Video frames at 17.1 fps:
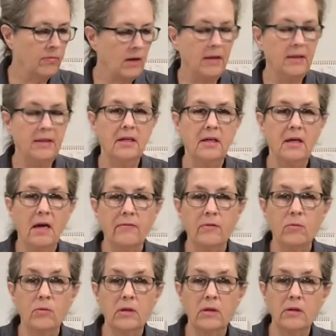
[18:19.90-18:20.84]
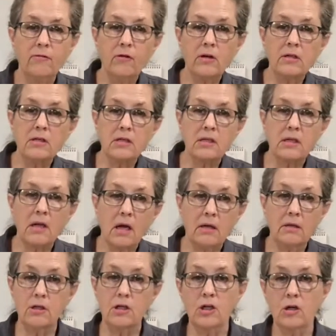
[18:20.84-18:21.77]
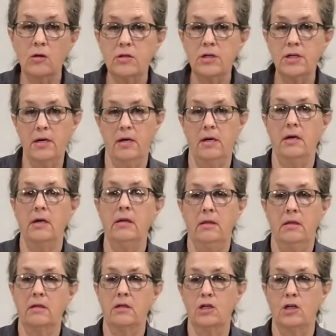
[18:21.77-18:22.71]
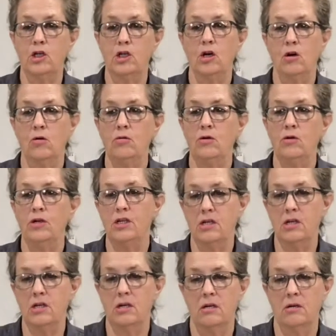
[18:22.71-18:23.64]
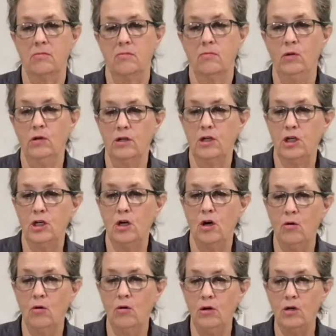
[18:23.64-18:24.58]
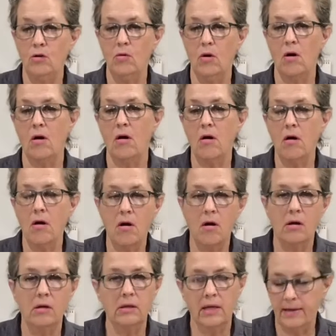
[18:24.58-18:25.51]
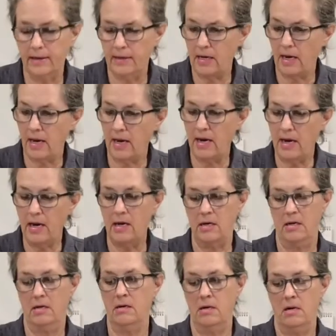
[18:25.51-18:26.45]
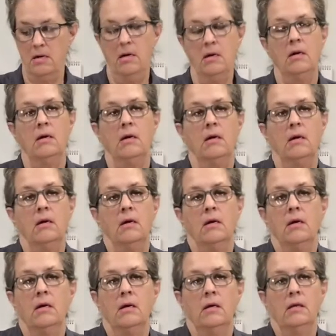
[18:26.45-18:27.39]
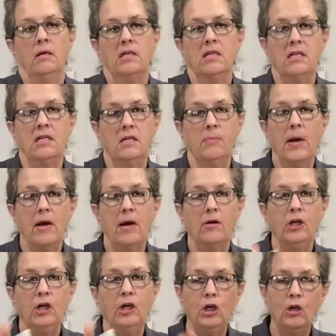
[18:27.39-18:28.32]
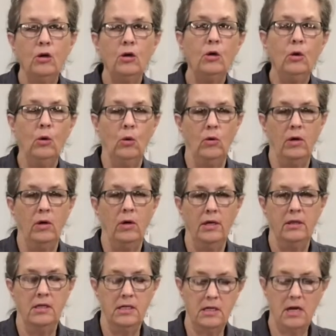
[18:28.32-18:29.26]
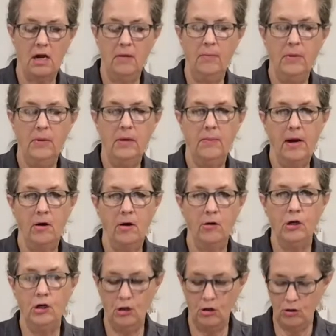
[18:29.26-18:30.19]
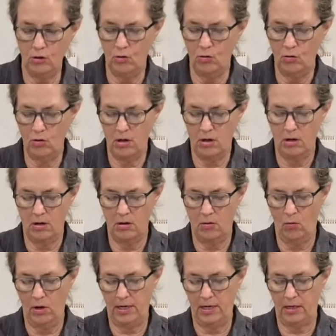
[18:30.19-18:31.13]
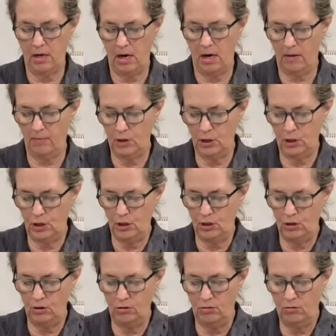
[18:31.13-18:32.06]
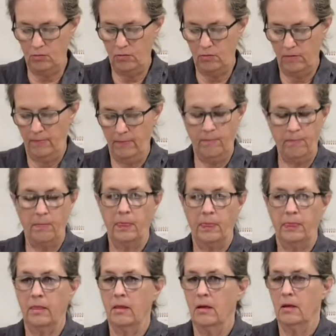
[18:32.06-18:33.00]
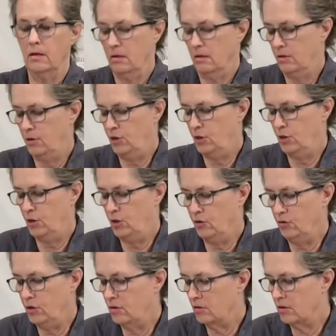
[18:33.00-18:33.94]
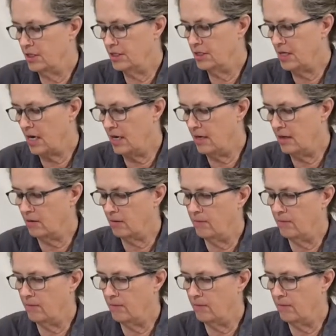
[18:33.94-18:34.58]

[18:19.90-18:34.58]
I think I have a really fun slideshow today that will show you all, like, hey, this is about you. This has got to be about you when it comes to choosing your style.